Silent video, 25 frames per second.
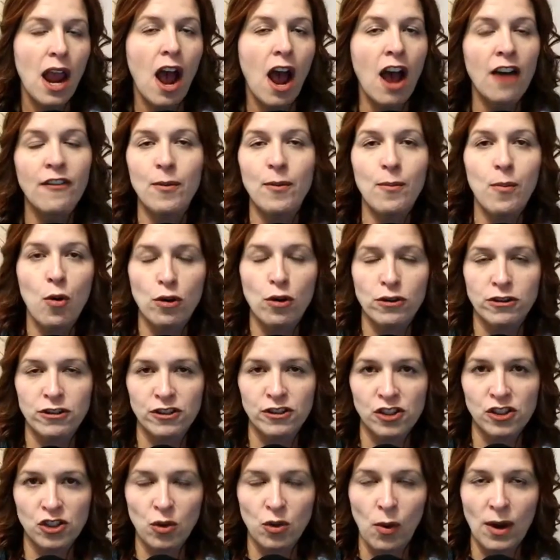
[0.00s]
of
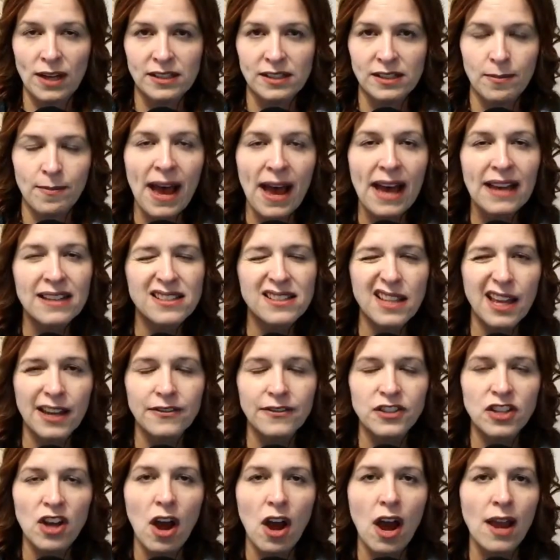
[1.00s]
importance to us in past
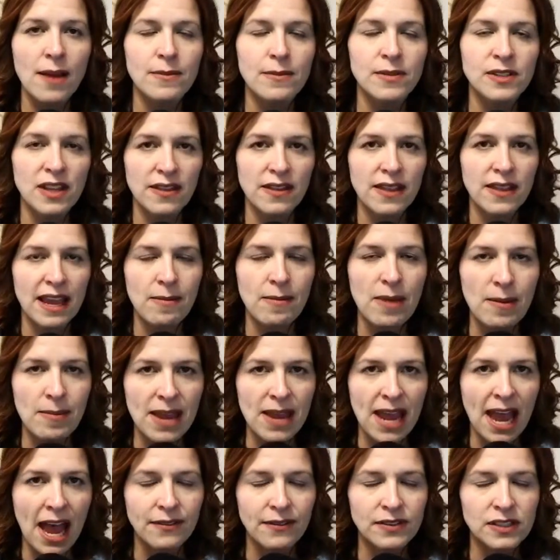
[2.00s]
lifetimes, and they
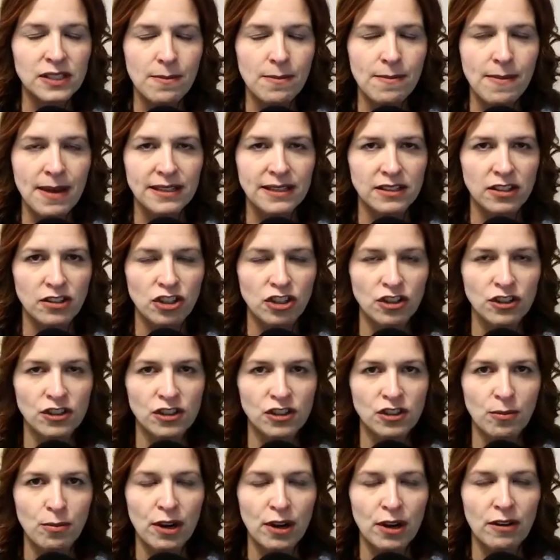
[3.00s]
maybe have some
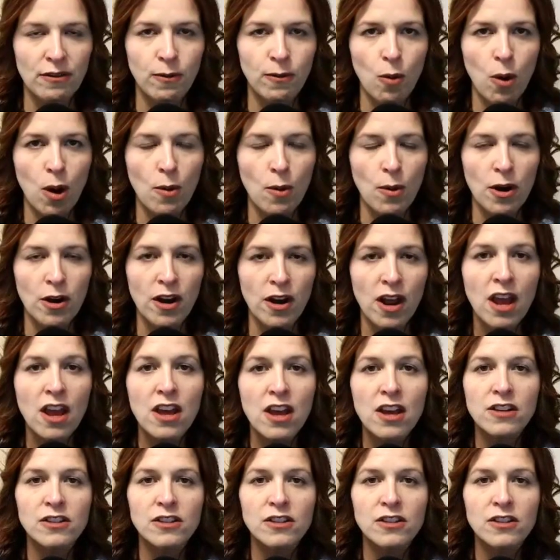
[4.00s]
messages to bring forward.